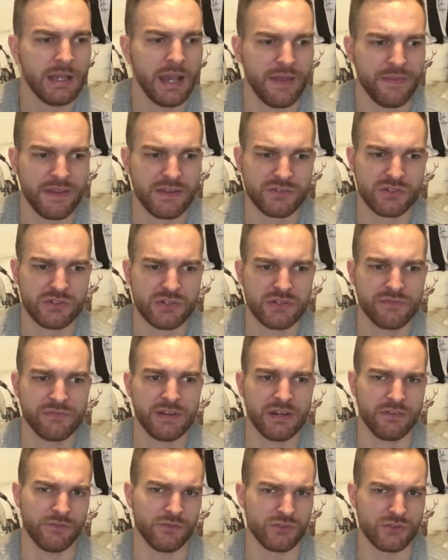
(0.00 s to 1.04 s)
And that's just the
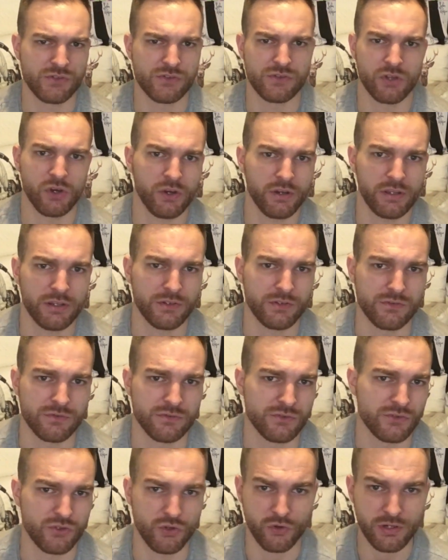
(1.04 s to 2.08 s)
fear of just not
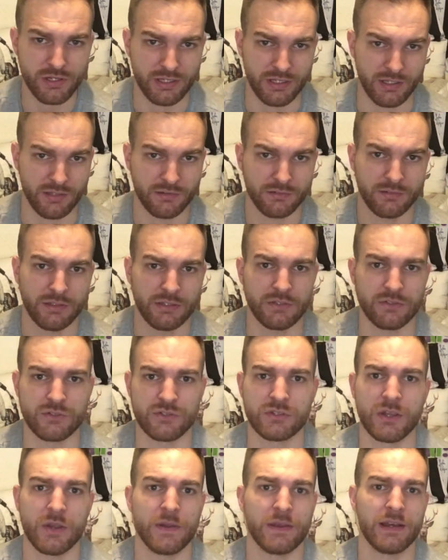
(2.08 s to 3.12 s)
enjoying it and
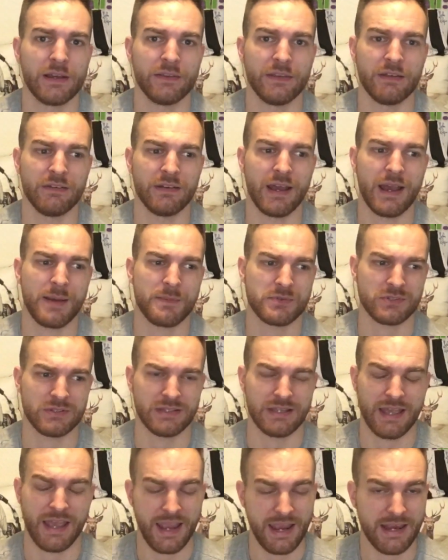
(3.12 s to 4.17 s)
just going out there and
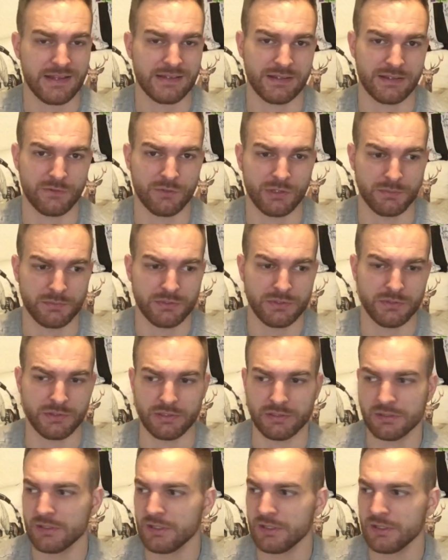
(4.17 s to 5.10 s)
absolutely hating what I'm doing.